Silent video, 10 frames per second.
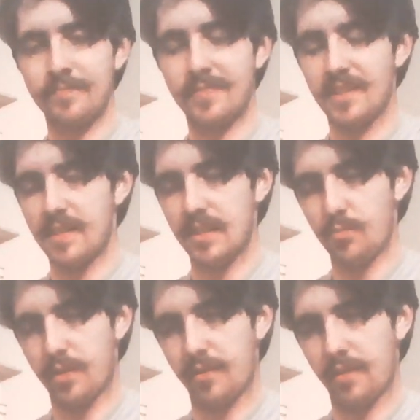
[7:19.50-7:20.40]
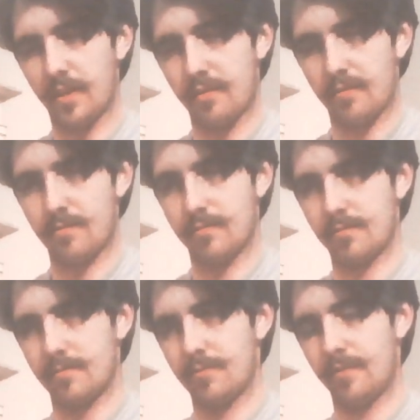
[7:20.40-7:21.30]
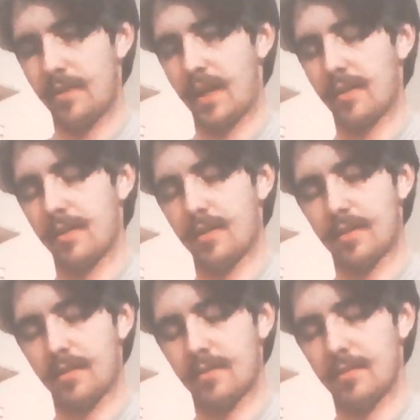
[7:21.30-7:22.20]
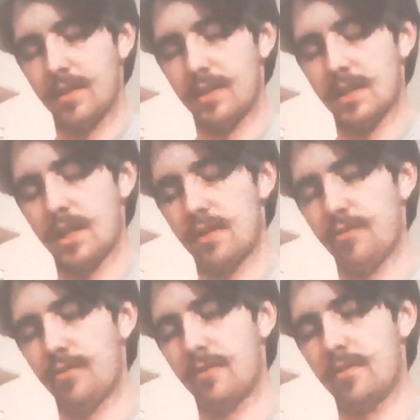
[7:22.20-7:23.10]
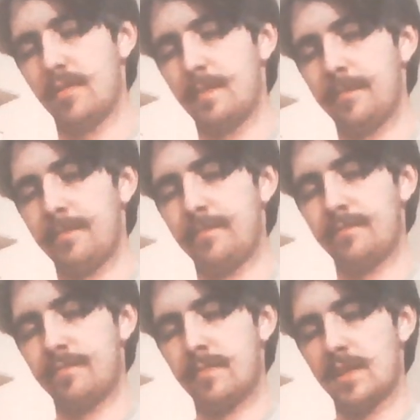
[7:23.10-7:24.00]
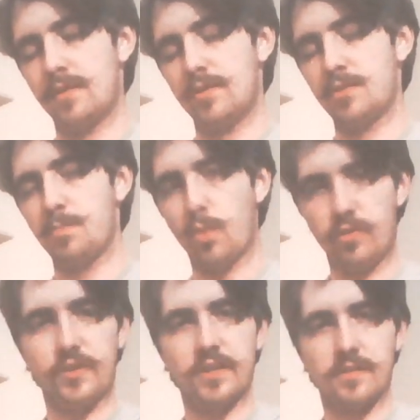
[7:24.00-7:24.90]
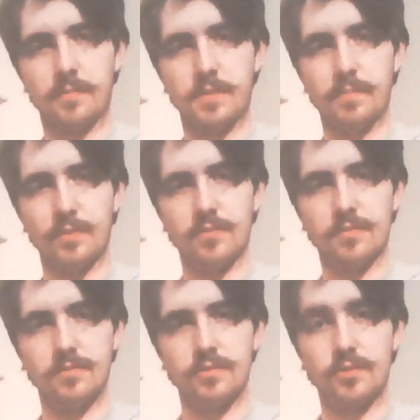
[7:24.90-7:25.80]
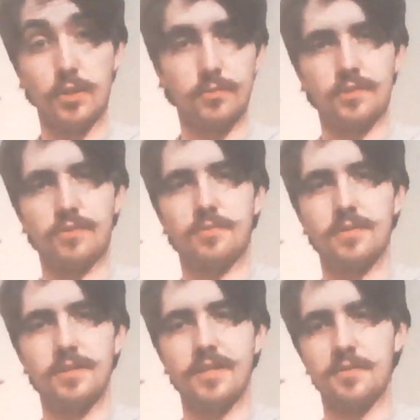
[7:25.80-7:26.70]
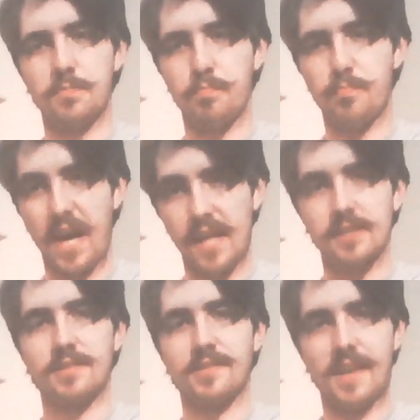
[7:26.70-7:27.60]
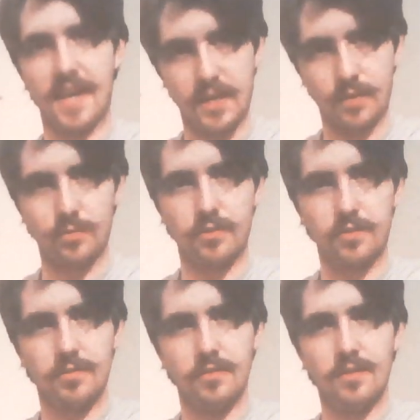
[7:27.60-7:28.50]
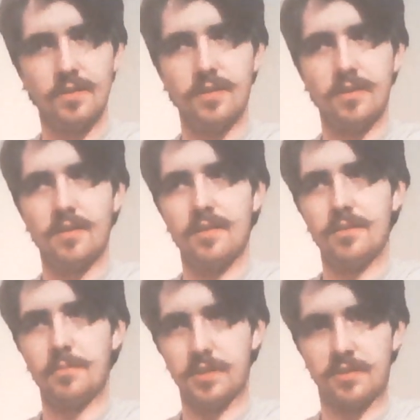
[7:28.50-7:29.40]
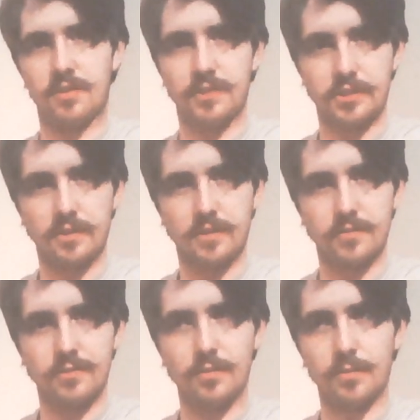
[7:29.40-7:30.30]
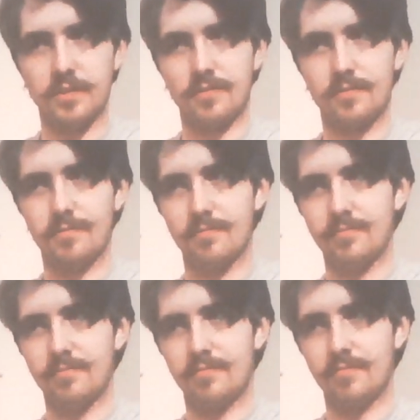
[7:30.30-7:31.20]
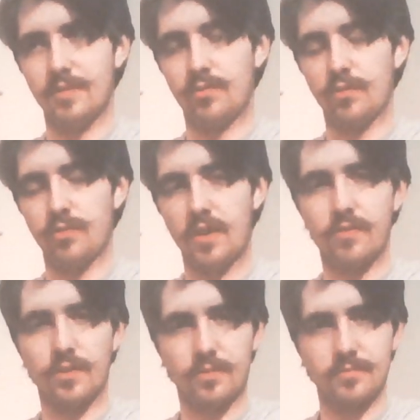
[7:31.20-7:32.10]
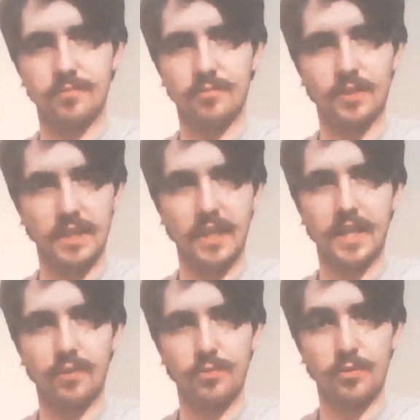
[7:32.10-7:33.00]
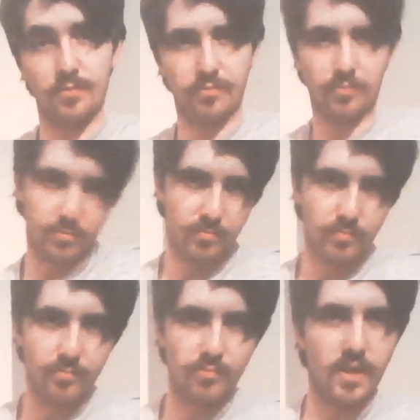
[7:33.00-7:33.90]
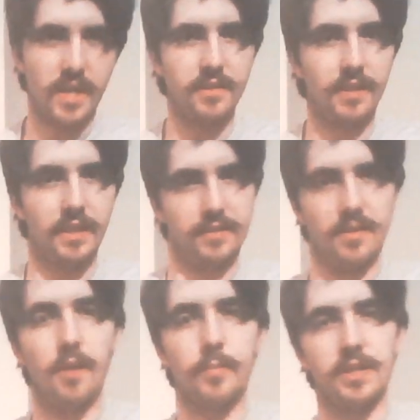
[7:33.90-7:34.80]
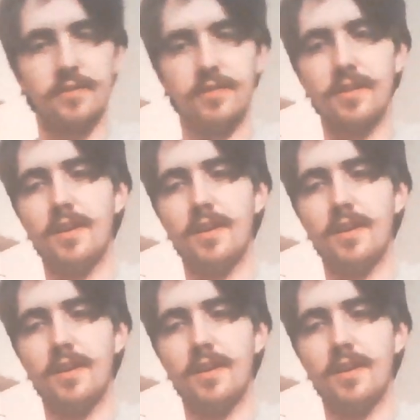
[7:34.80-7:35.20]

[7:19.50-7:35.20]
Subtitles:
Because that's one thing that a lot of sport fencing people don't do, is balance out the musculature. So if you favor one leg, if you're right leg dominant,